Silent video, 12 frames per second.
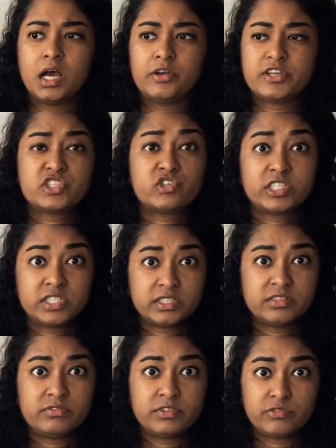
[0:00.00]

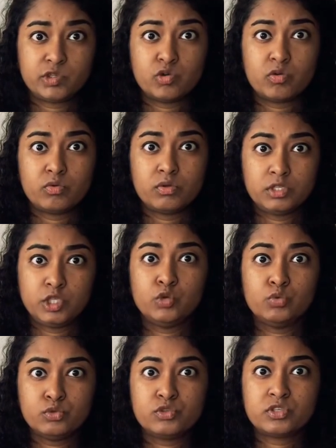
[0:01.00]
restrictive if you
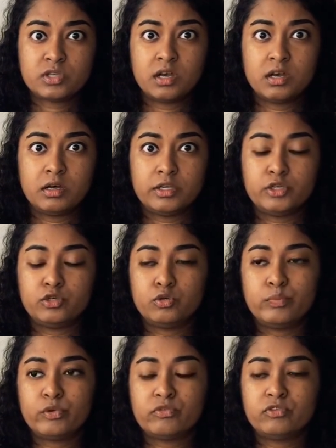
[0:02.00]
use
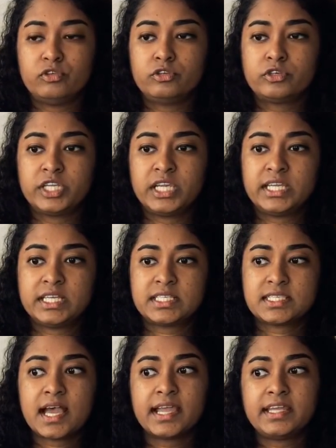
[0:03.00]
portfolio creating
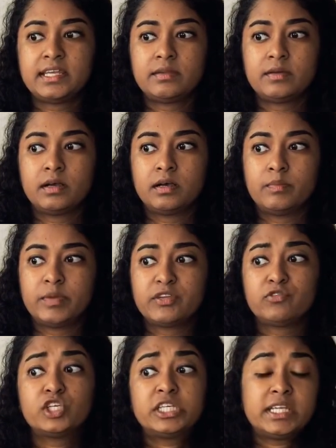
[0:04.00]
site. But
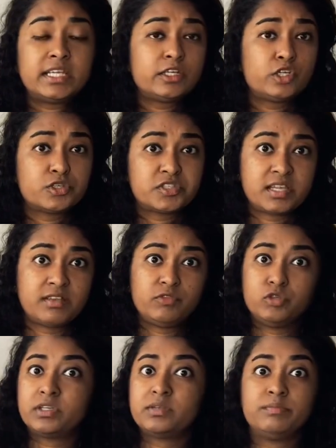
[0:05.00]
if you create it
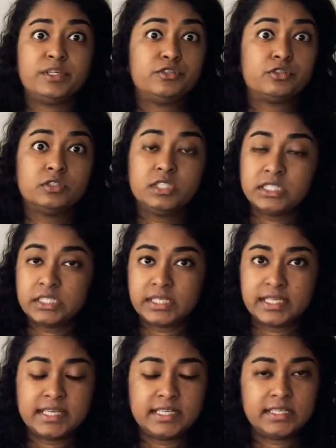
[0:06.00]
yourself, you can be really
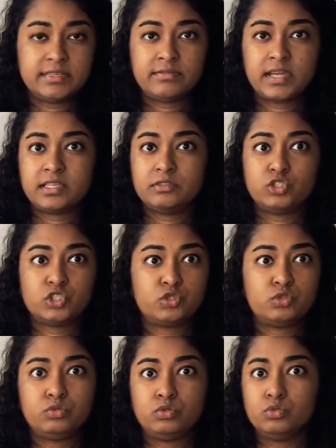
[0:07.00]
creative and
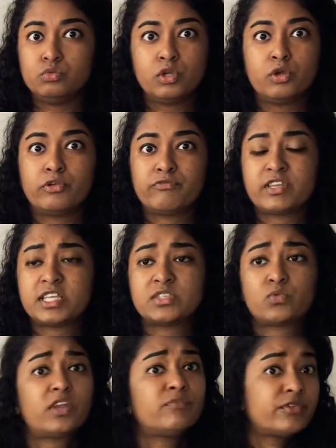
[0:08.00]
just do a lot of
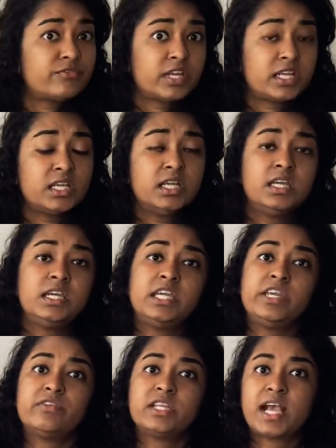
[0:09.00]
things. One of my friend
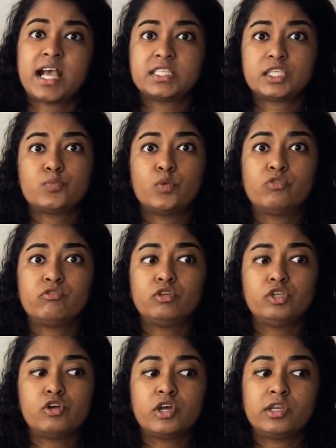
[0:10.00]
even has his
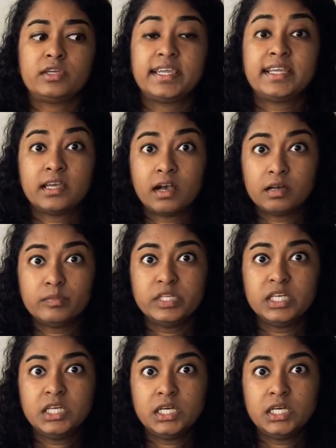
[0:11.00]
portfolio on a GitHub,